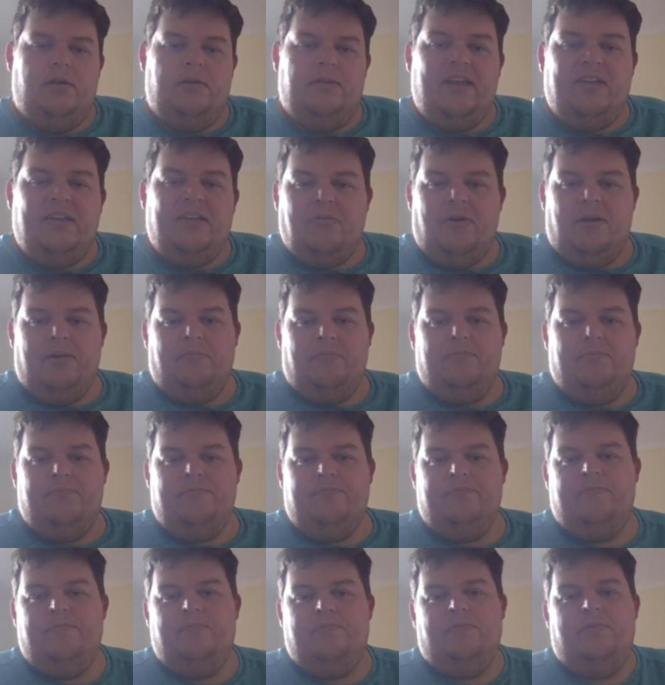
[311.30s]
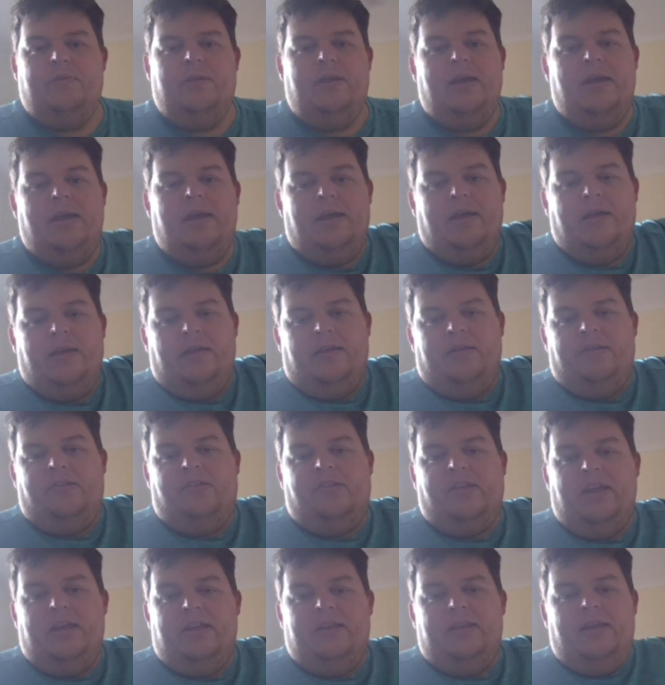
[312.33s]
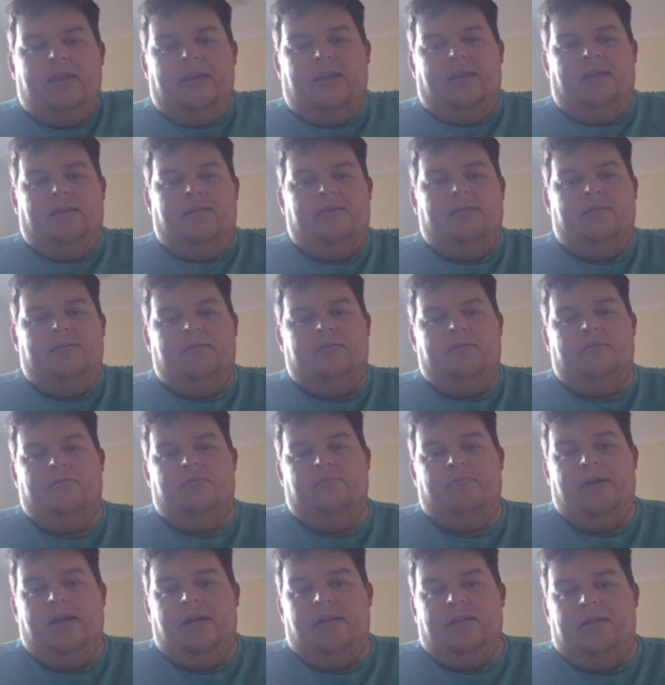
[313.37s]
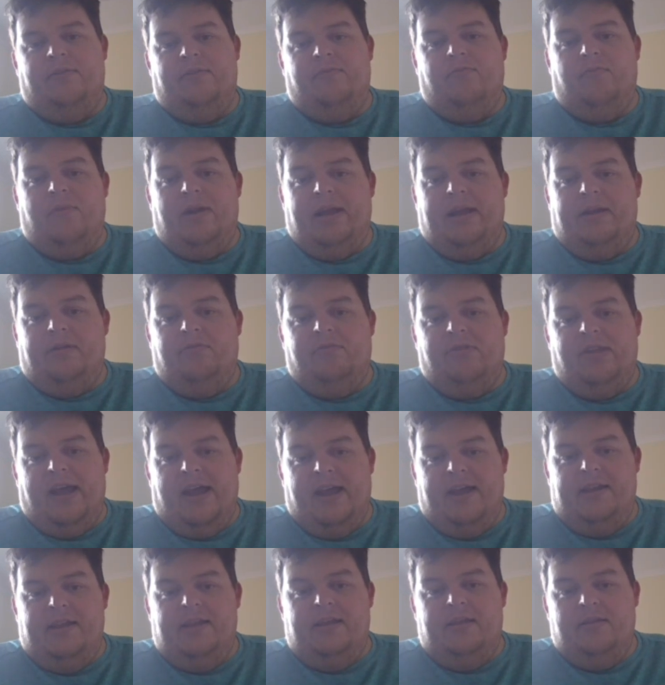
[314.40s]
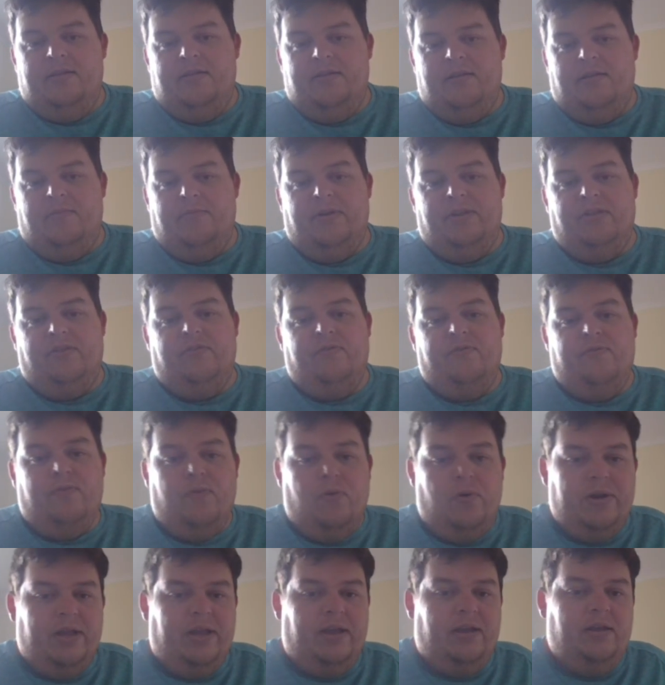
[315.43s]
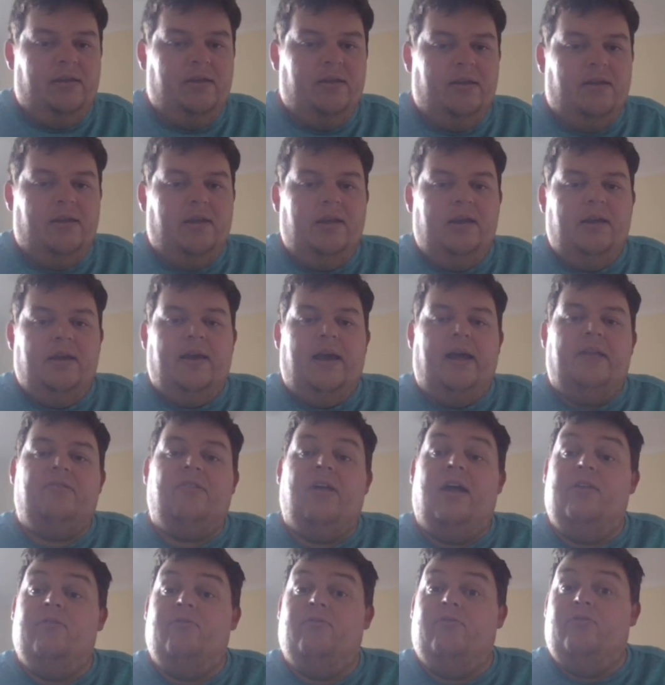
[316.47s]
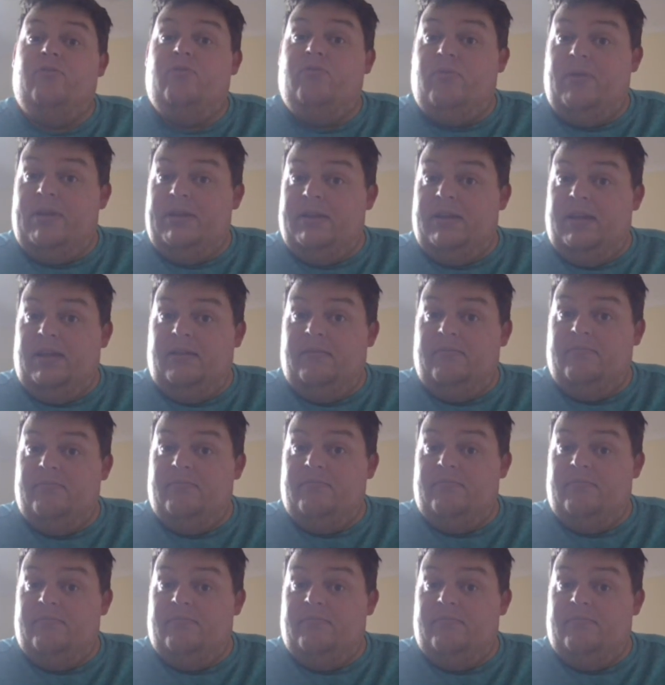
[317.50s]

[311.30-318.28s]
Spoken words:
Next one. C and D. Well, if one angle's 80 and one's 40, that's 120.